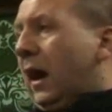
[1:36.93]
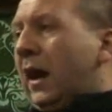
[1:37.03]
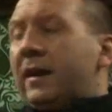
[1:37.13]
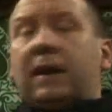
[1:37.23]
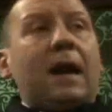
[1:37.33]

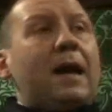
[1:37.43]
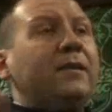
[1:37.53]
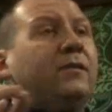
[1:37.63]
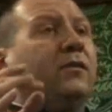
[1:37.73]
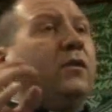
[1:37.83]
And he
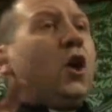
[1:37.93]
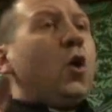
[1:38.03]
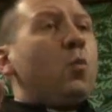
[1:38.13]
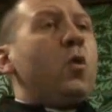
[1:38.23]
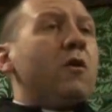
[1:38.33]
asks,
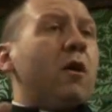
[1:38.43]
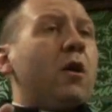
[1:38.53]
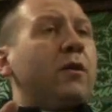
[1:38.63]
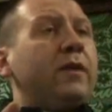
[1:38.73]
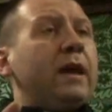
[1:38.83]
"Where
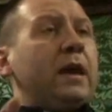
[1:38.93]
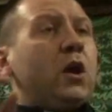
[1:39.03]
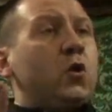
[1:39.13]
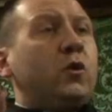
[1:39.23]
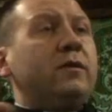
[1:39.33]
are they
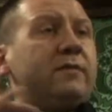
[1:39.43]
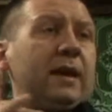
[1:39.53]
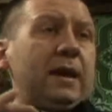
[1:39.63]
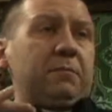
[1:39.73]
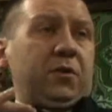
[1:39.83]
who
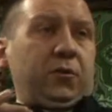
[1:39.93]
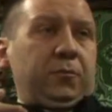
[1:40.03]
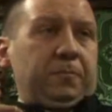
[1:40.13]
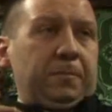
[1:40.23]
condemn you?"